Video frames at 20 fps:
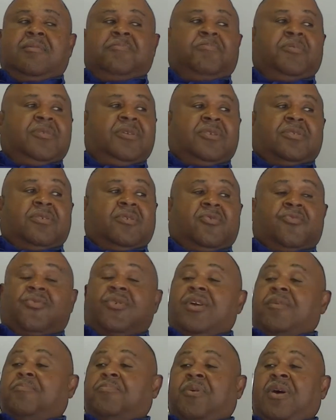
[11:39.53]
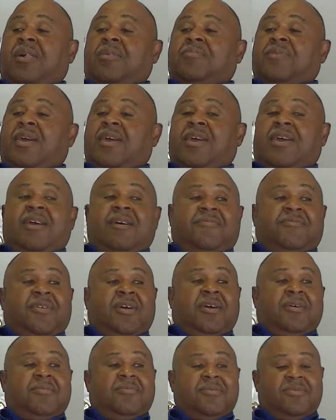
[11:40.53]
But it's a great problem to have.
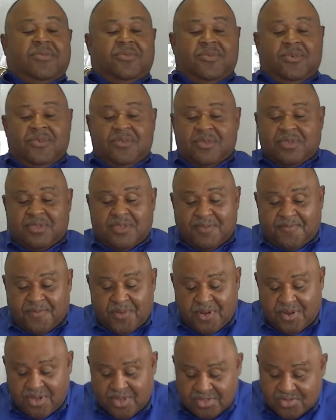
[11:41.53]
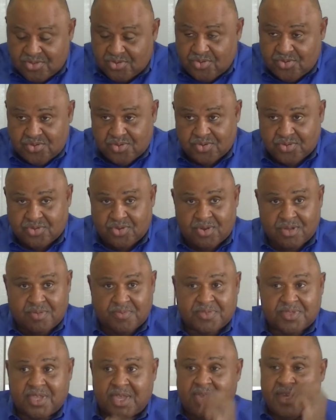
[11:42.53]
Now, you know, this is a very unusual
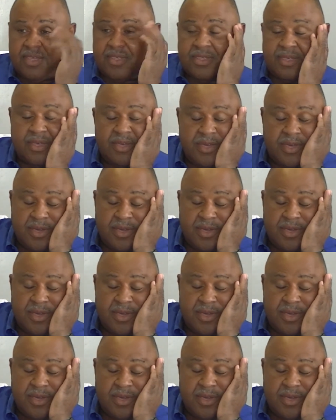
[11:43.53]
circumstance